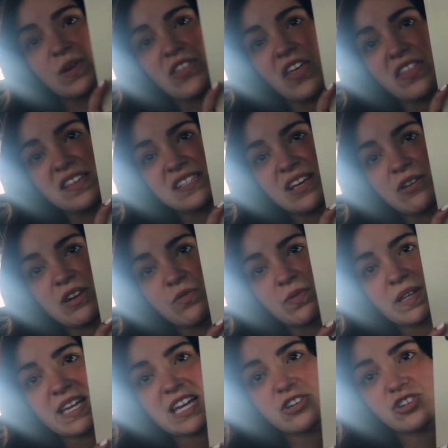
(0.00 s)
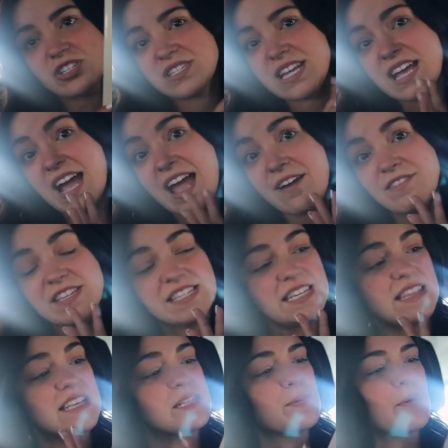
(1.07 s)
So I thought this sounded really interesting. I haven't seen this